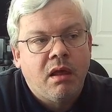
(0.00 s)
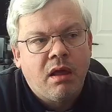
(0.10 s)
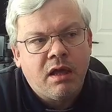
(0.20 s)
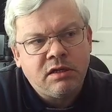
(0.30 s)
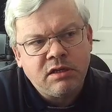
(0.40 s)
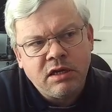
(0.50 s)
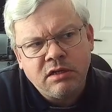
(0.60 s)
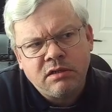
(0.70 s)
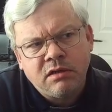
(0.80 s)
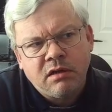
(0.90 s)

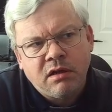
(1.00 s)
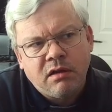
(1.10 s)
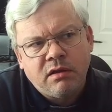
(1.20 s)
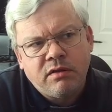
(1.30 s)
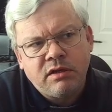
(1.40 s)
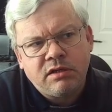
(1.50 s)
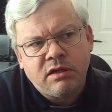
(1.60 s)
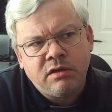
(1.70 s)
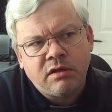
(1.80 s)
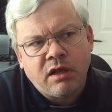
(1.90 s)
Indeed, this
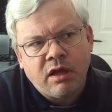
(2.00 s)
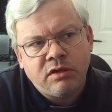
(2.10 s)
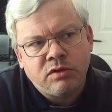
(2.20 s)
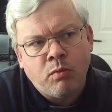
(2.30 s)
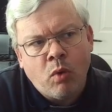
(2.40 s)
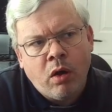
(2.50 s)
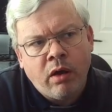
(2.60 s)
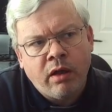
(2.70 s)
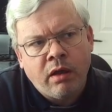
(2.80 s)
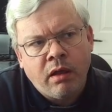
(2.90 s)
indicates
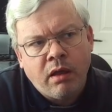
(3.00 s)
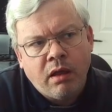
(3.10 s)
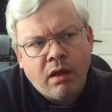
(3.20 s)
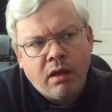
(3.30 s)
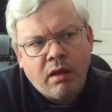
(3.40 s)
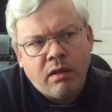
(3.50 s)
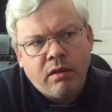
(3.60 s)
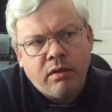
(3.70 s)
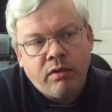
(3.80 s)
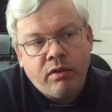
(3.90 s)
why
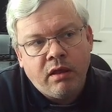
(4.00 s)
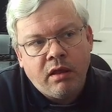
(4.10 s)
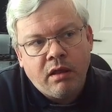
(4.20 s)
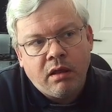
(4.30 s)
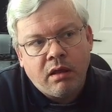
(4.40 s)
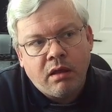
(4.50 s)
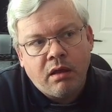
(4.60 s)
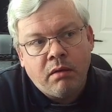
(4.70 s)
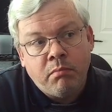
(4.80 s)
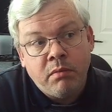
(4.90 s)
the
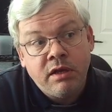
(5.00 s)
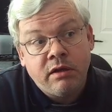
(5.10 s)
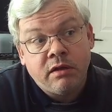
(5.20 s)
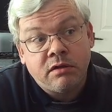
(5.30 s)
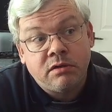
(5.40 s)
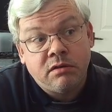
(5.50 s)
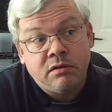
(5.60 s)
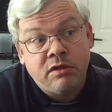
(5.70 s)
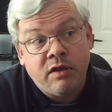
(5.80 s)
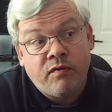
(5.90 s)
immediate
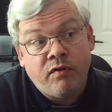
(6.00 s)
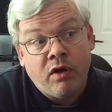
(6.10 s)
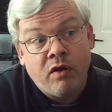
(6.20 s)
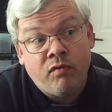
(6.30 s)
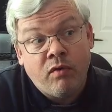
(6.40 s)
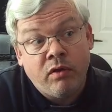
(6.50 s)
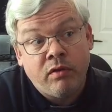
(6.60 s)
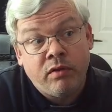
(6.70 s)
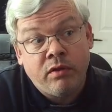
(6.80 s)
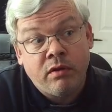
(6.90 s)
d5 rather
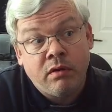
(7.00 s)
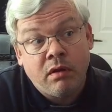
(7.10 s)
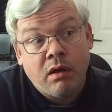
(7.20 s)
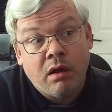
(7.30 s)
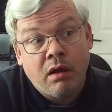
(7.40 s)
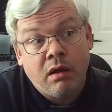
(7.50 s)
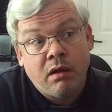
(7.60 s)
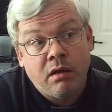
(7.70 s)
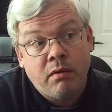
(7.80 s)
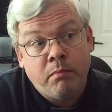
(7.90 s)
than
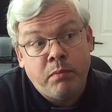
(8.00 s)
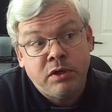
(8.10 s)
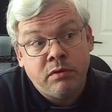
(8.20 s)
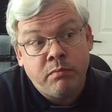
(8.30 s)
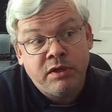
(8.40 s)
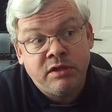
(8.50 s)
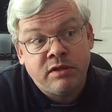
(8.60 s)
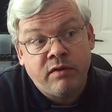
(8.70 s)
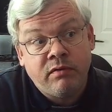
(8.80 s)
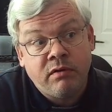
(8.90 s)
bishop
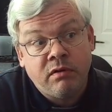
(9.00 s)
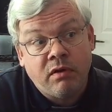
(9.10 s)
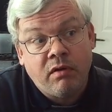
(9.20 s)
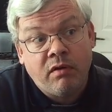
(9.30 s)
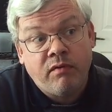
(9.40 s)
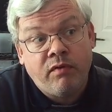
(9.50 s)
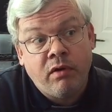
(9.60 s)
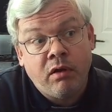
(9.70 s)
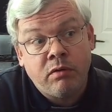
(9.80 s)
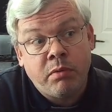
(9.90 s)
b7
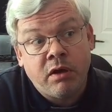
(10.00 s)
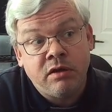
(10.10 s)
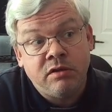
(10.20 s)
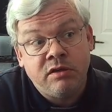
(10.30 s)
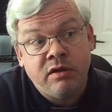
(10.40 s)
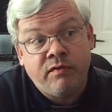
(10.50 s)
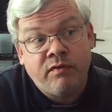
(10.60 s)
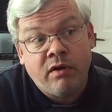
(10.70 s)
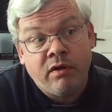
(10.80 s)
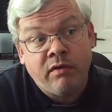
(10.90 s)
followed by
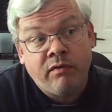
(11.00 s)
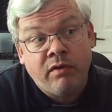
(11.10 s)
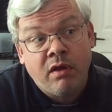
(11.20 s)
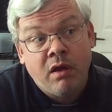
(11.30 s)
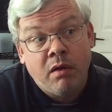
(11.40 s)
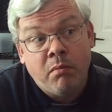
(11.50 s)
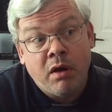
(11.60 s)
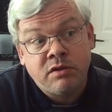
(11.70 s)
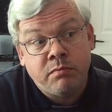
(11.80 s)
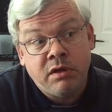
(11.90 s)
d5 might
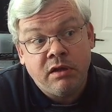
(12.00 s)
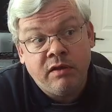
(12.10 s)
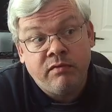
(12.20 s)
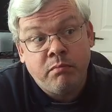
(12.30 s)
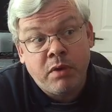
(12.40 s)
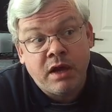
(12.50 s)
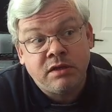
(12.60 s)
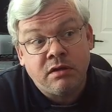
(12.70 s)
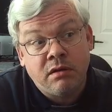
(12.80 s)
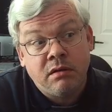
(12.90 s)
have been even
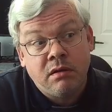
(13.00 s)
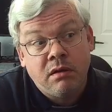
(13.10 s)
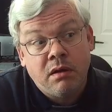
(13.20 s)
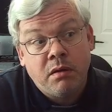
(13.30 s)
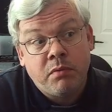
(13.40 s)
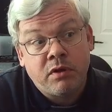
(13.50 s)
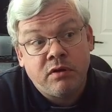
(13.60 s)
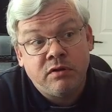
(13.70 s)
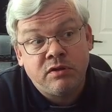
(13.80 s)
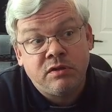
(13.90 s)
better,
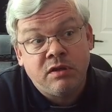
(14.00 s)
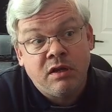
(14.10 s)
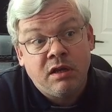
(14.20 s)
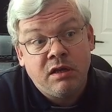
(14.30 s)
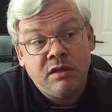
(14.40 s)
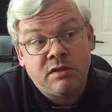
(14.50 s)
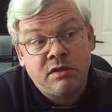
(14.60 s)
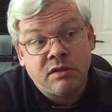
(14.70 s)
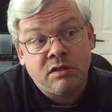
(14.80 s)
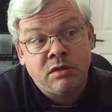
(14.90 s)
because
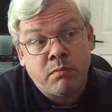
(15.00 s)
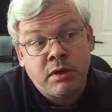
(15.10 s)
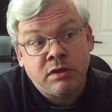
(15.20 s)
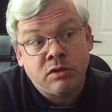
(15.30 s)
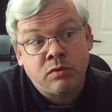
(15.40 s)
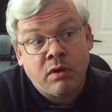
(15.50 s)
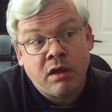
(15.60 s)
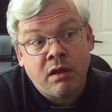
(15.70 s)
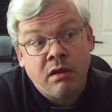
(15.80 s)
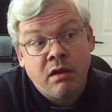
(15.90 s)
e6 is a better square